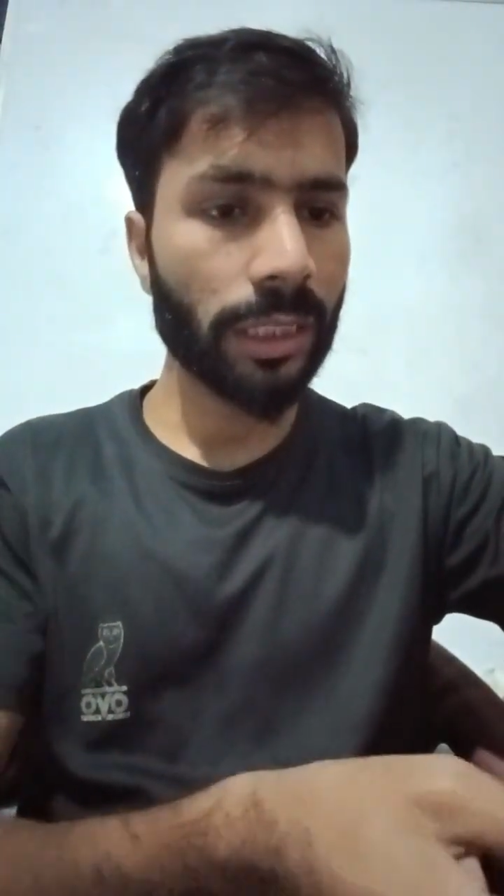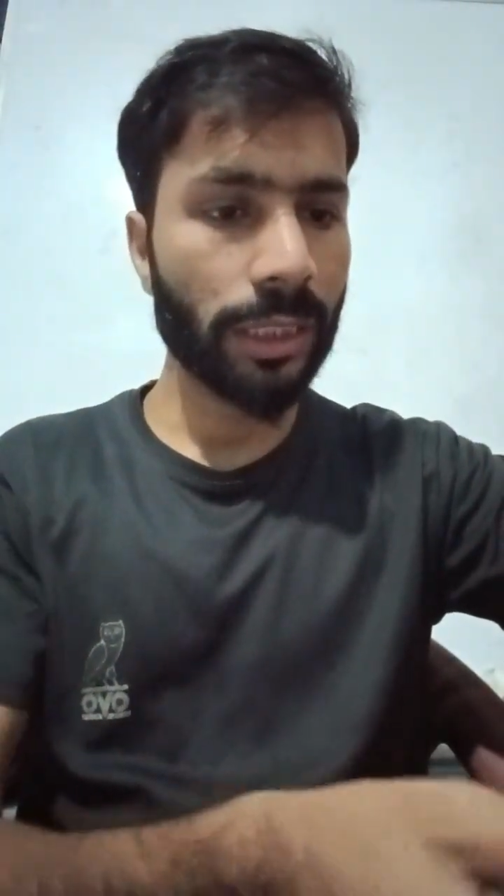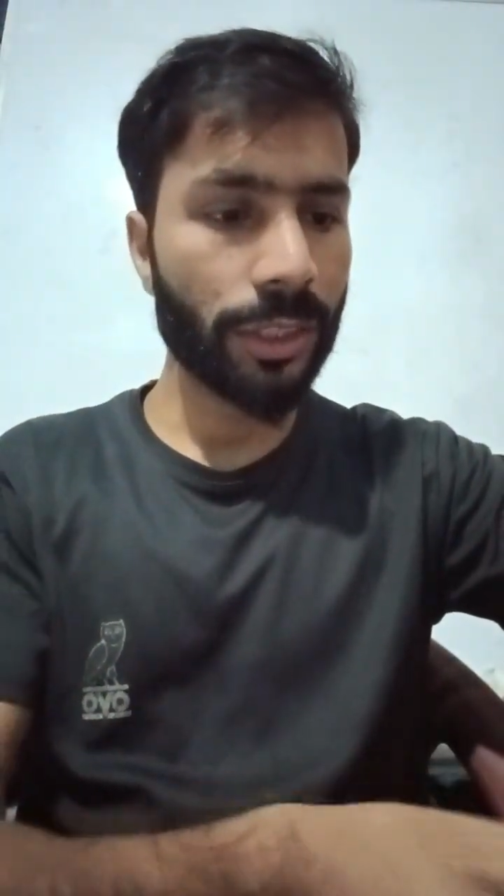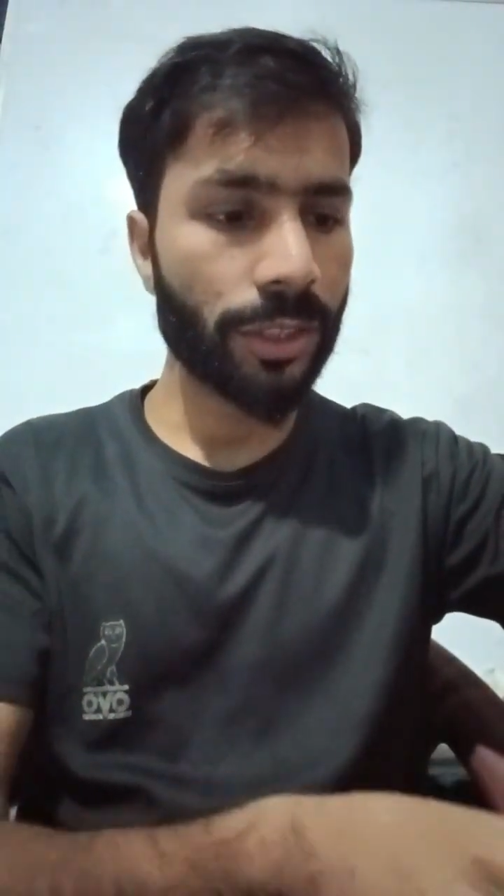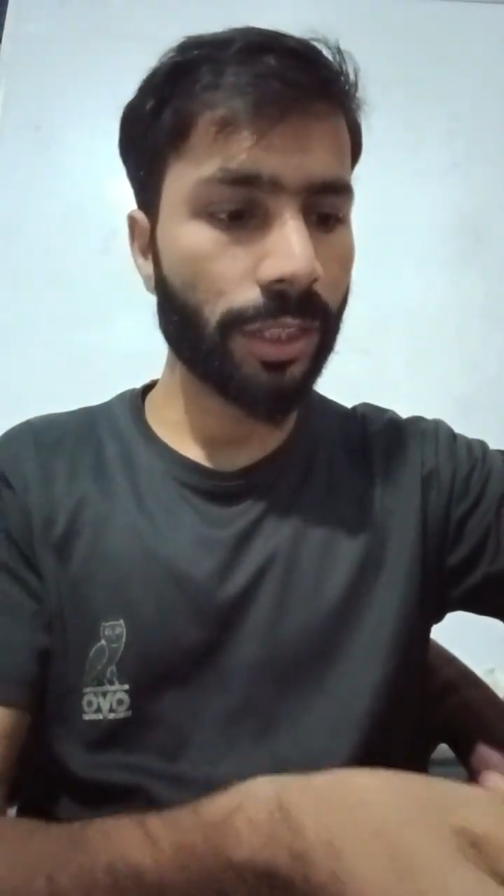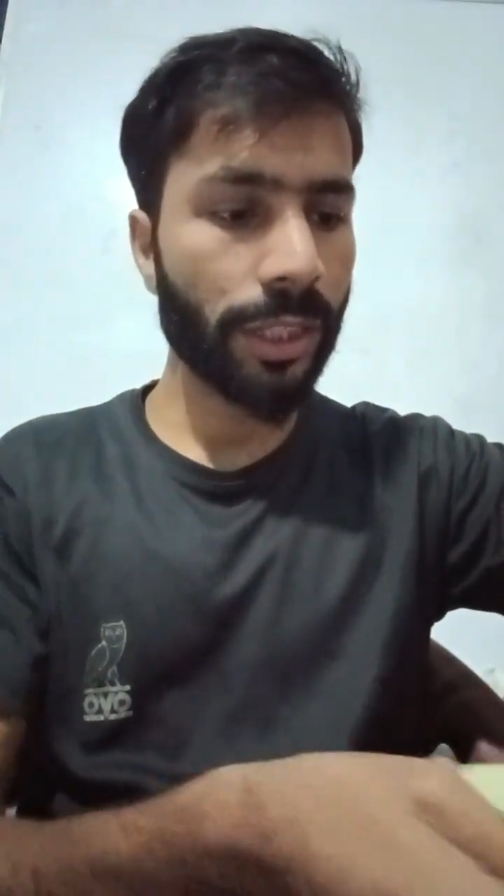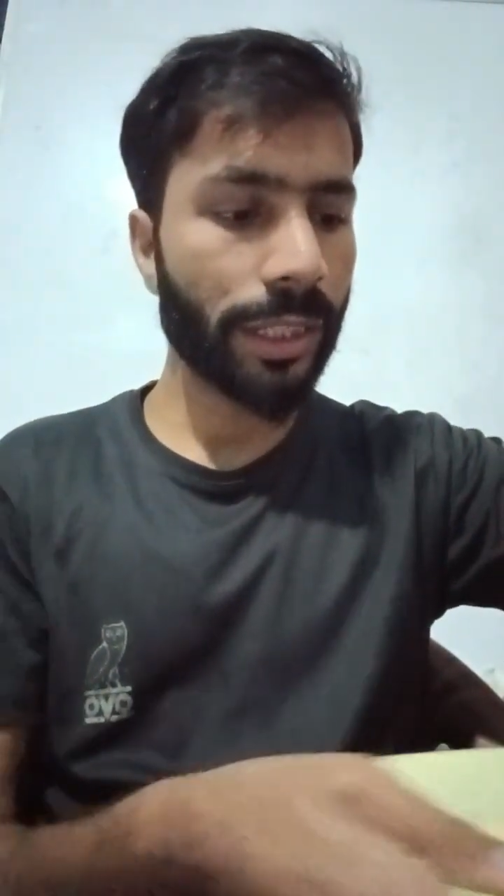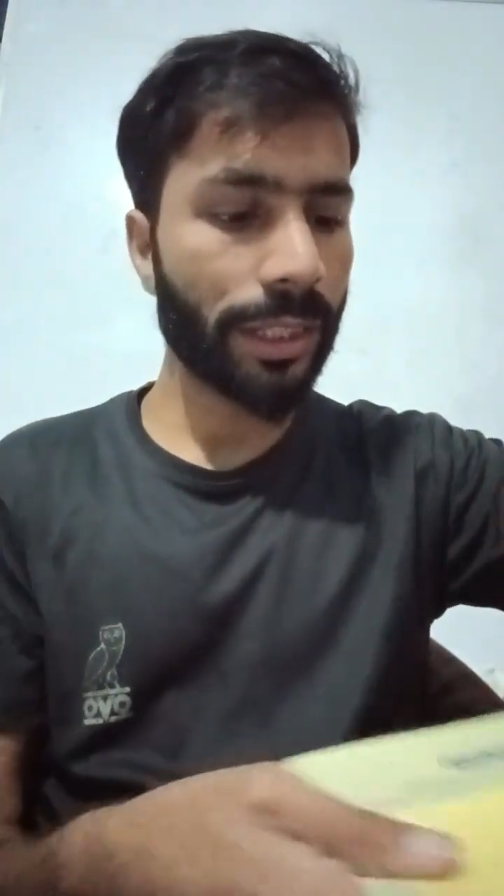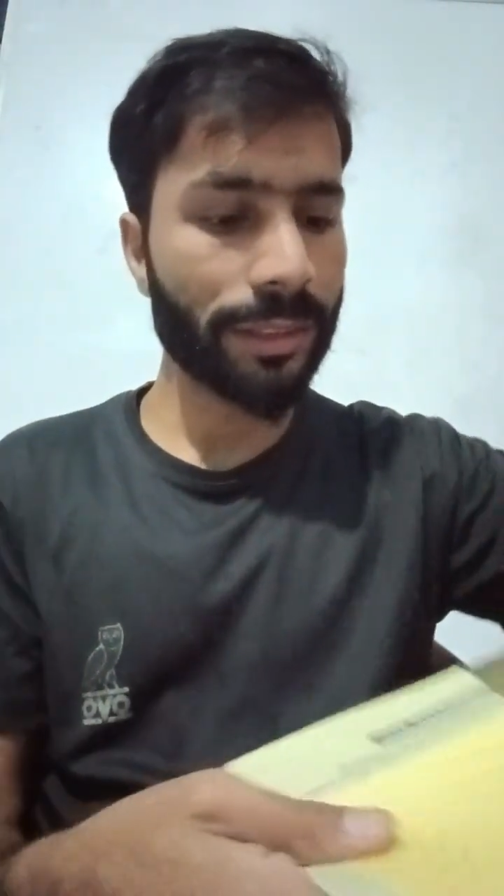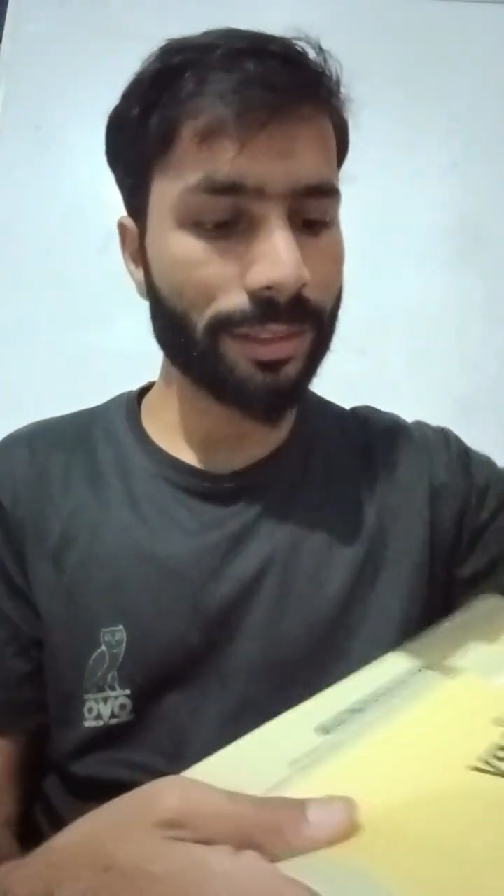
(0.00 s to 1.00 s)
literary
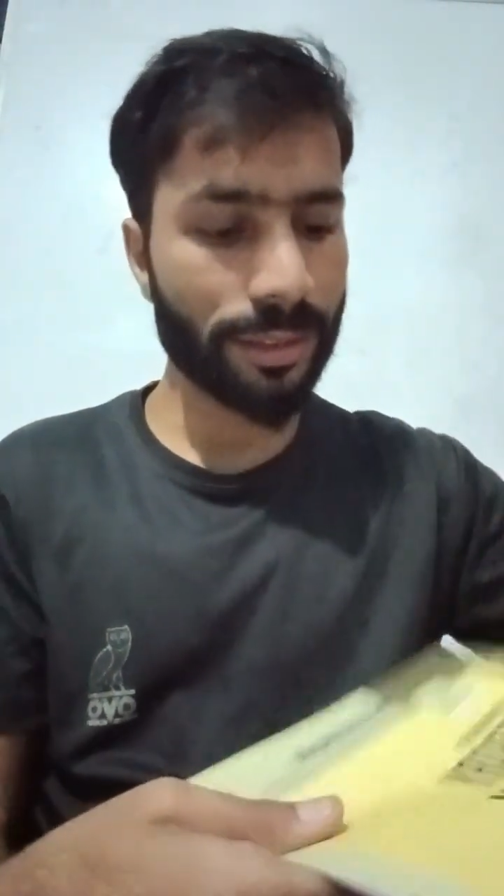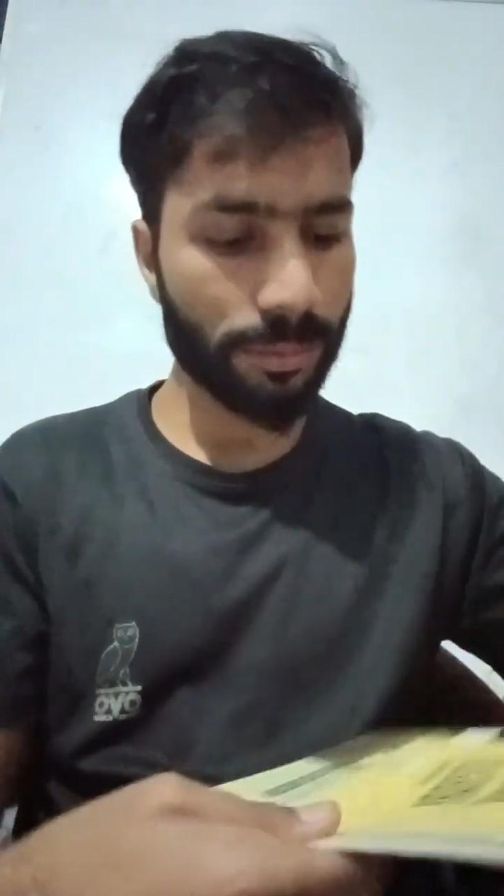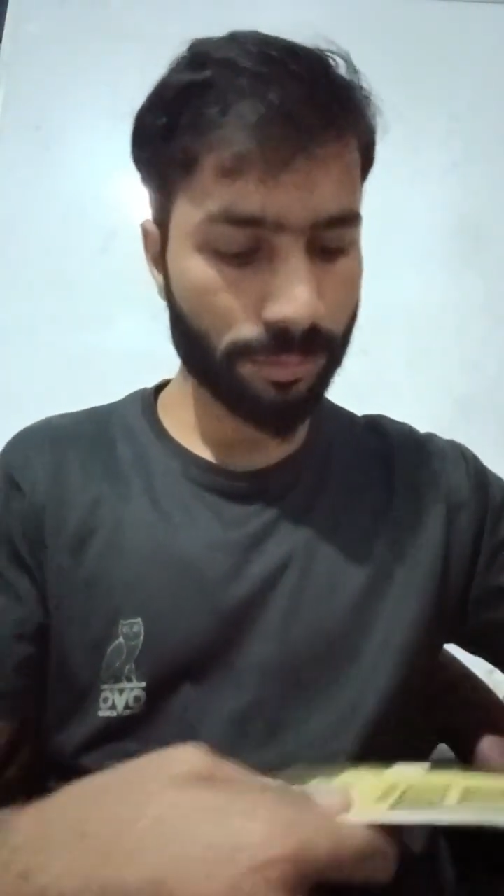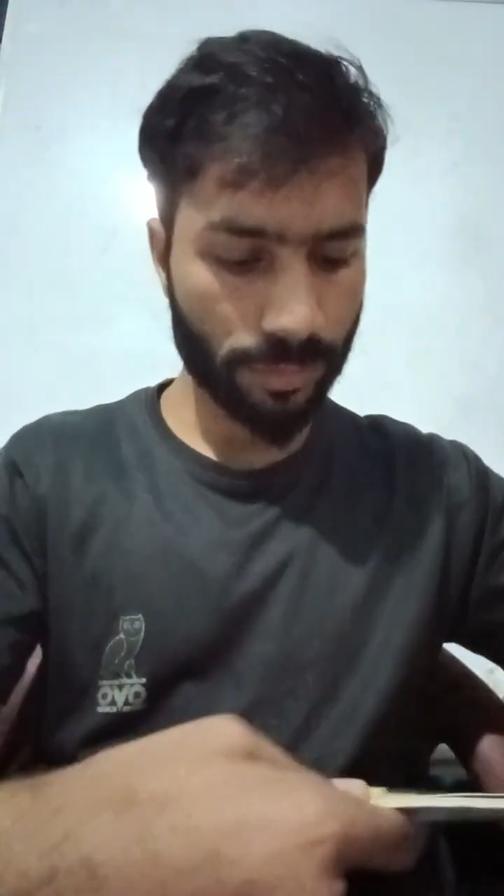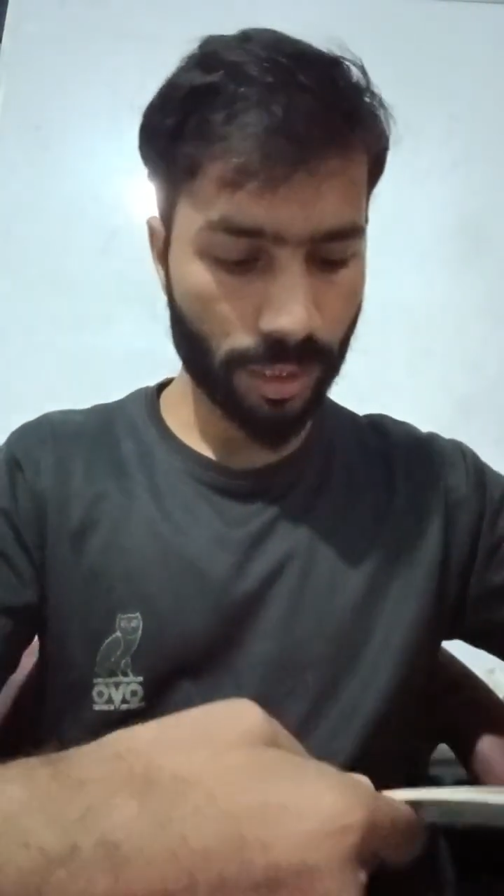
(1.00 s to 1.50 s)
criticism,